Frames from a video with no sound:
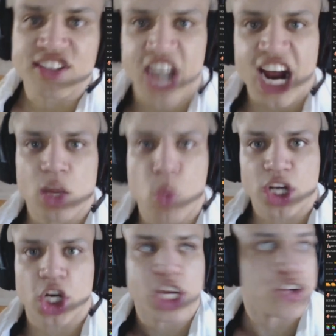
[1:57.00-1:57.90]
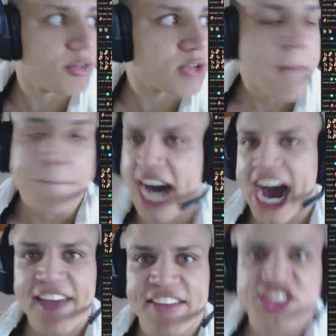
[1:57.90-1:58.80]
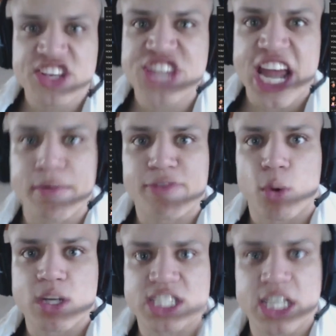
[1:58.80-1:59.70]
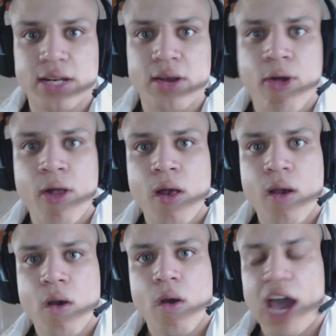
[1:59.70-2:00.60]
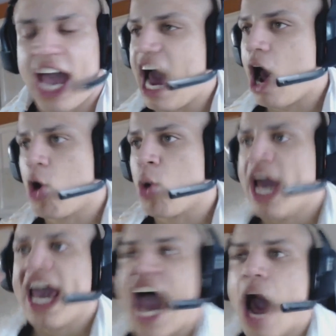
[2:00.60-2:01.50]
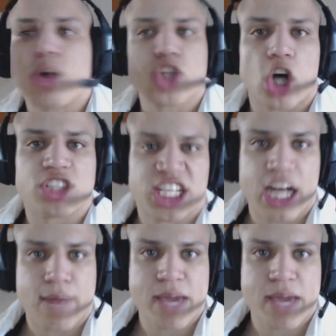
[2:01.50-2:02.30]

One Cooking Streams. Behind the scenes, never before seen how how it's all set up, baby.